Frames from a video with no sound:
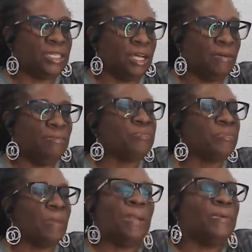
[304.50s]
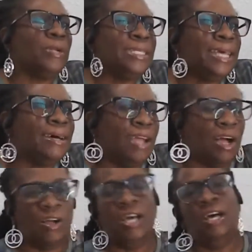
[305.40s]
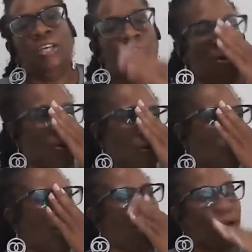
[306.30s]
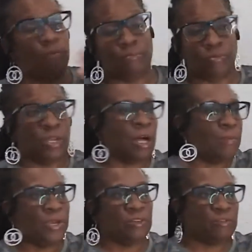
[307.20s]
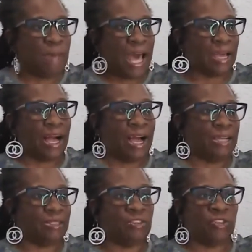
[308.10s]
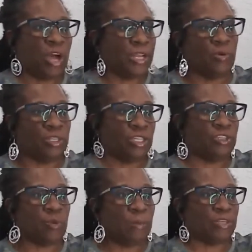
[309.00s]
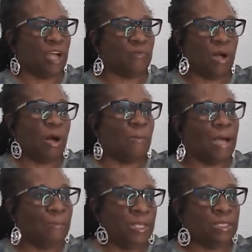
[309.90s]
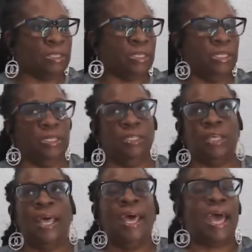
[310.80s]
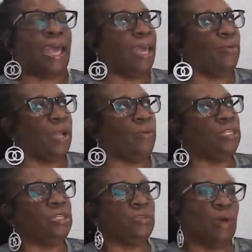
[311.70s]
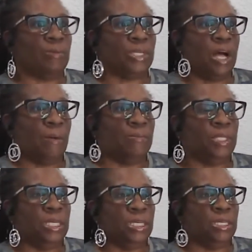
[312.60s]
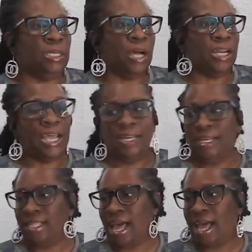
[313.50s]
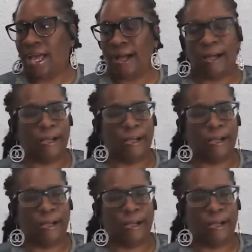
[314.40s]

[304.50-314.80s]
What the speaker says: to some, but I'm going to tell y'all. So a couple years back, I started going to the swap shop for all my business needs. And when I went to the swap shop, the young lady that